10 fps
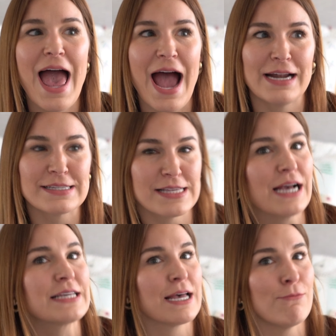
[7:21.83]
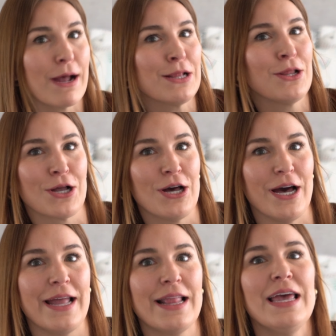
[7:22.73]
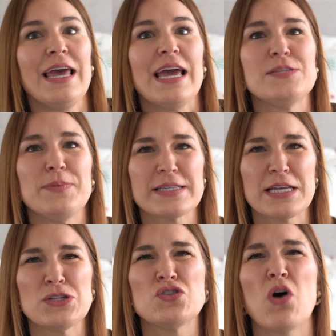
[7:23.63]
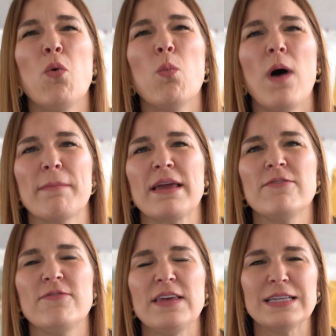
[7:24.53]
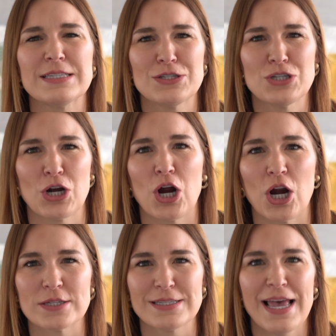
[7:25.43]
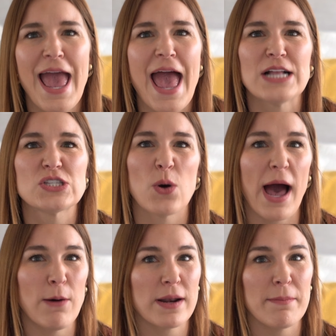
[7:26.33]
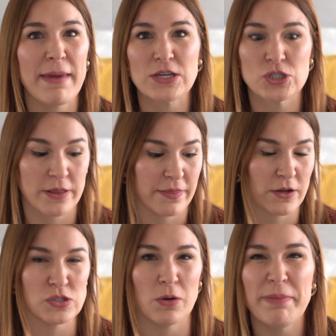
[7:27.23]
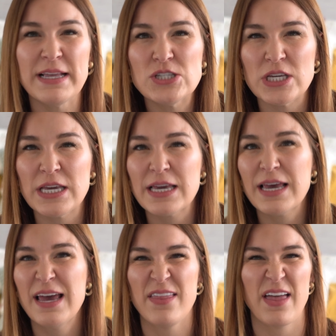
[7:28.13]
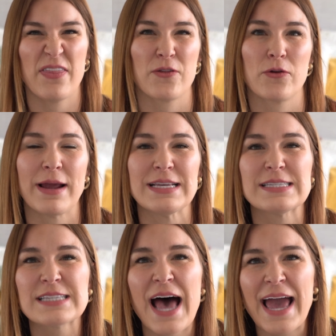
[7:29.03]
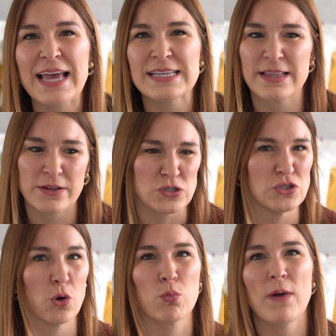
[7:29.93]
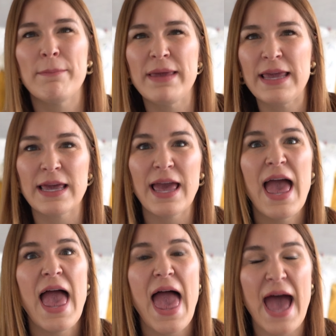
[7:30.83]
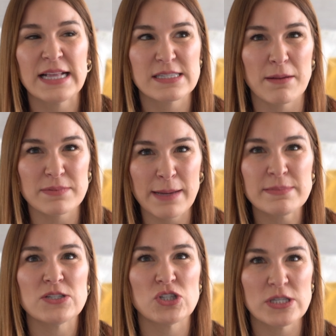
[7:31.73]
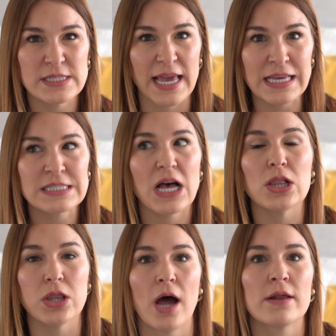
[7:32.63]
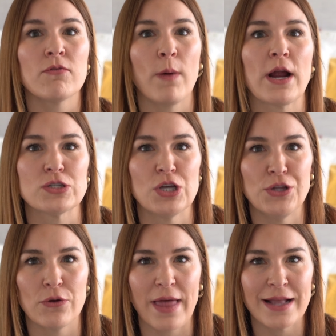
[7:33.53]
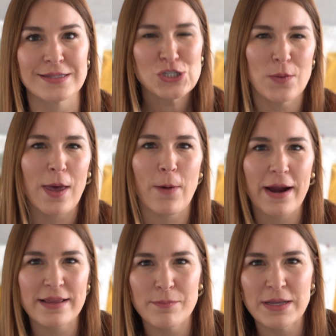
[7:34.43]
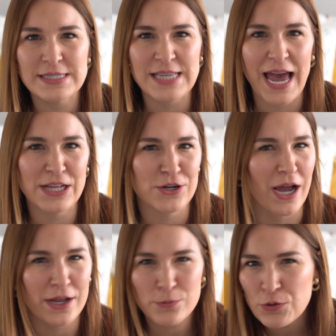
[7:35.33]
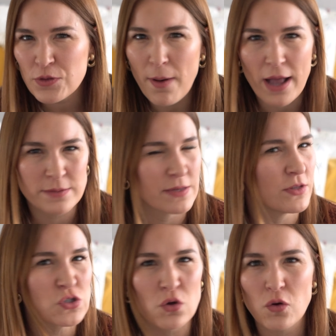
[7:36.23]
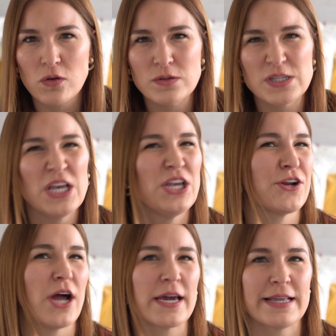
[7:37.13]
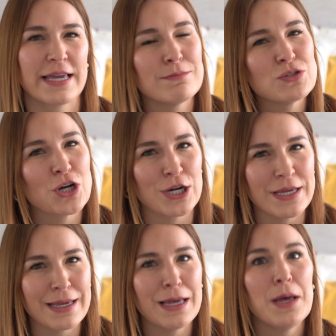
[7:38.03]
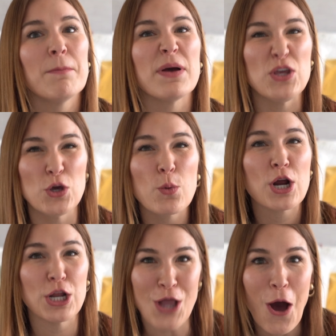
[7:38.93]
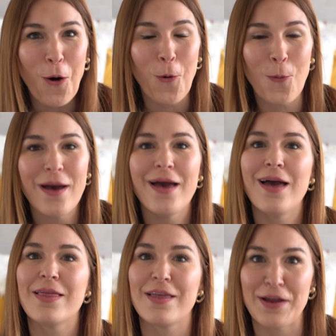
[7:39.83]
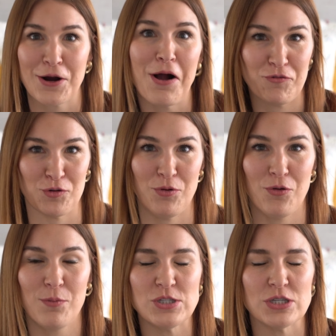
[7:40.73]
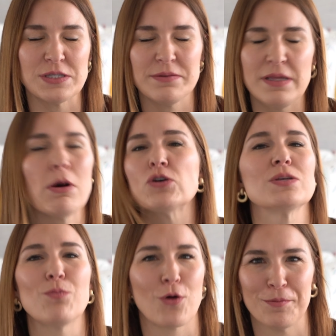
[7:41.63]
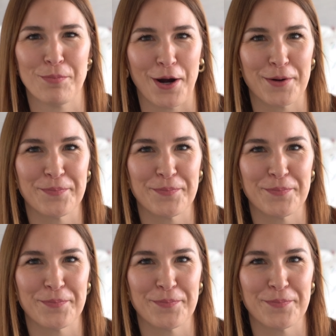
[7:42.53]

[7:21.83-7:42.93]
And it's not because I want to look good, it's because I don't want my feet to hurt. And so I want to make sure that there's no pinching, that they're the right size, that there's no rubbing. And sometimes it just takes a lot of wear to know that. So by wearing them inside, you're not going to ruin the bottoms of the soles, you're not going to get them dirty, but you are going to know that they're comfortable, which is the most important part.